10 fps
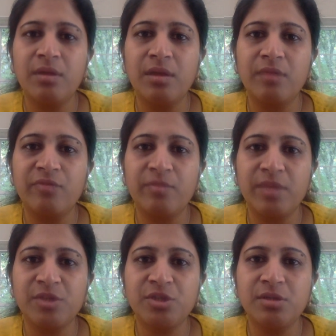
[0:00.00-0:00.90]

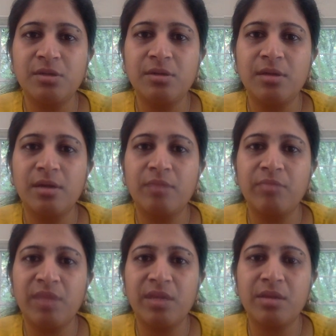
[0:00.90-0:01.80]
information that
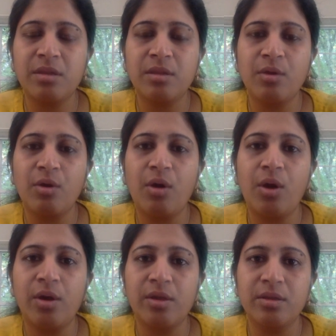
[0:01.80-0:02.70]
meets your
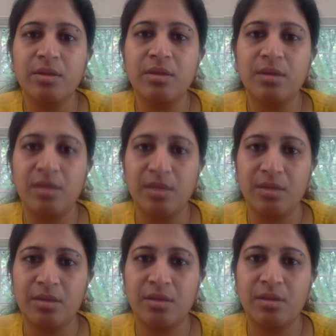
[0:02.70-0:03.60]
audience
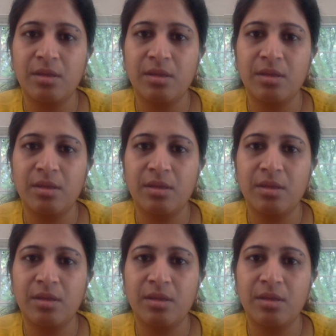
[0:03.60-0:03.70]
needs.